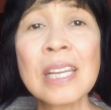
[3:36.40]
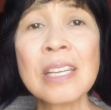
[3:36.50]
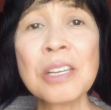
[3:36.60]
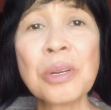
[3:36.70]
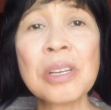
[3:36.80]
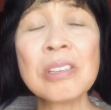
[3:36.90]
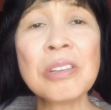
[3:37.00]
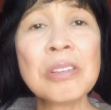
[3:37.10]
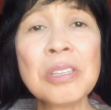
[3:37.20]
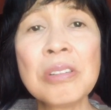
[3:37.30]

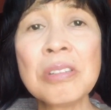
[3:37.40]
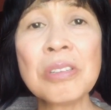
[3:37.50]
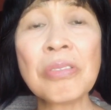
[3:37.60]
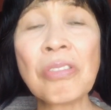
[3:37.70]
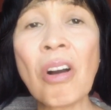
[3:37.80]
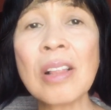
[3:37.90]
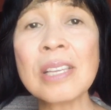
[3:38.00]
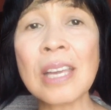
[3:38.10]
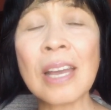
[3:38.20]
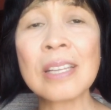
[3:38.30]
You fall
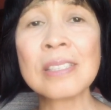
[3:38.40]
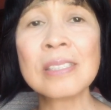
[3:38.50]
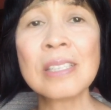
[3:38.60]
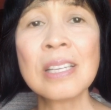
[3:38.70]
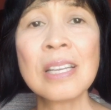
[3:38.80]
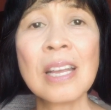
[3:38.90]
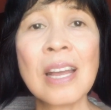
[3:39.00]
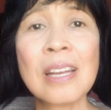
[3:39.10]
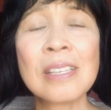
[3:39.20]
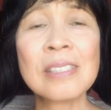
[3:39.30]
again
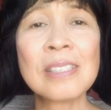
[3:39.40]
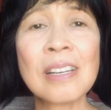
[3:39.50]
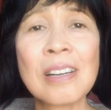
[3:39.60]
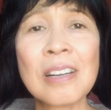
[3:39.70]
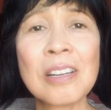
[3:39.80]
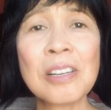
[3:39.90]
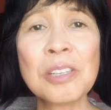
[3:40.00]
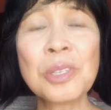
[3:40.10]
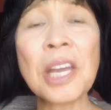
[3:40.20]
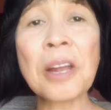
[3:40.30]
and
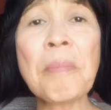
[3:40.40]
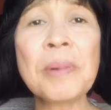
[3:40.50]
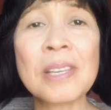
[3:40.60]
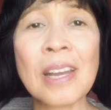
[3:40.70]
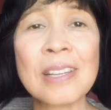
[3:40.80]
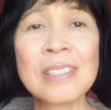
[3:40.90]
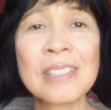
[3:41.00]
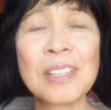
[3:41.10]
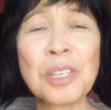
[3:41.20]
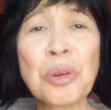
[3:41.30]
get up again,
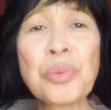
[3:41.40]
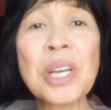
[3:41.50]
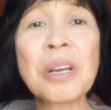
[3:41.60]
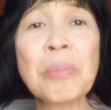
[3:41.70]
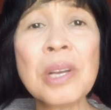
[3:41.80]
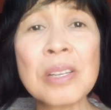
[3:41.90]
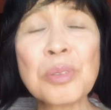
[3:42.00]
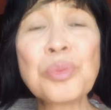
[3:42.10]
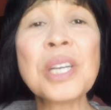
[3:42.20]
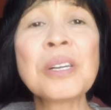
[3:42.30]
and then
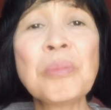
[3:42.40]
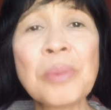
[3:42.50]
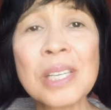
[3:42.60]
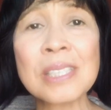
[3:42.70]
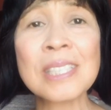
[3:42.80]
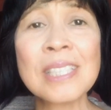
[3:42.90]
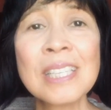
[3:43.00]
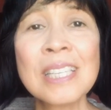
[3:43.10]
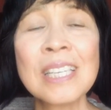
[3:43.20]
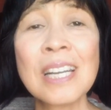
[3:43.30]
recommit,
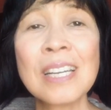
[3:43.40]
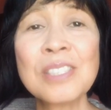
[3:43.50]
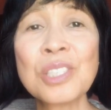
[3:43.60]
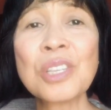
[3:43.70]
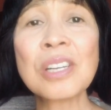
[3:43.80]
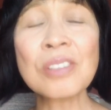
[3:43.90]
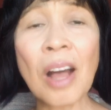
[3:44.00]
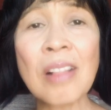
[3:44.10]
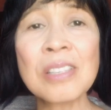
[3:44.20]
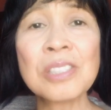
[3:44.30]
just
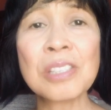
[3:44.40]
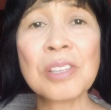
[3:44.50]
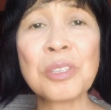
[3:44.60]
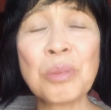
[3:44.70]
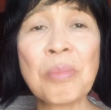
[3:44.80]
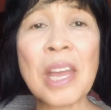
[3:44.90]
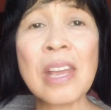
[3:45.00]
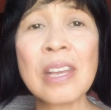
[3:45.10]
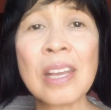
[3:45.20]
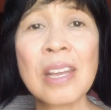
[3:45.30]
acknowledging that
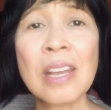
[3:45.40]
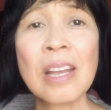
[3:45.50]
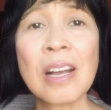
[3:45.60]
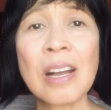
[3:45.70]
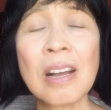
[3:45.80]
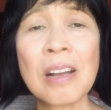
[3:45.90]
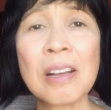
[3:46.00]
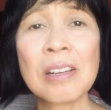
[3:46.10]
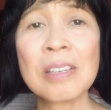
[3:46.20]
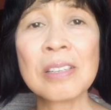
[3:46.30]

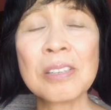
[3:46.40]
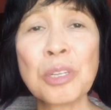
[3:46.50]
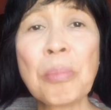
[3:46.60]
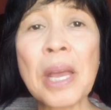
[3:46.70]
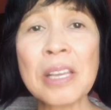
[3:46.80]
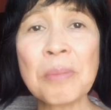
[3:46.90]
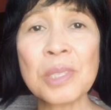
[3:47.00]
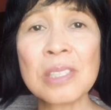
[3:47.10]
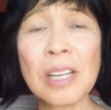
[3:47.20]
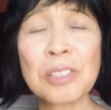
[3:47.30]
you're making
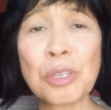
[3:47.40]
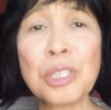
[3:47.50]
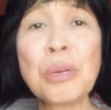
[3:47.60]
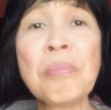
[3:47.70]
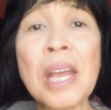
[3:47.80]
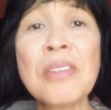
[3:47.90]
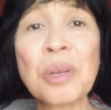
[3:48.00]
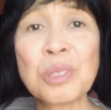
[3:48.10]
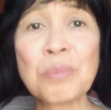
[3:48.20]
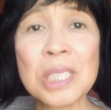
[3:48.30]
mistakes, or you made
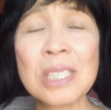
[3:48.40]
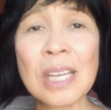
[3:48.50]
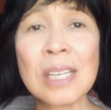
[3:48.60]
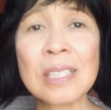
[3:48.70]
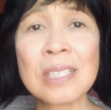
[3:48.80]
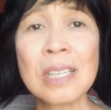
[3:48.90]
those mistakes.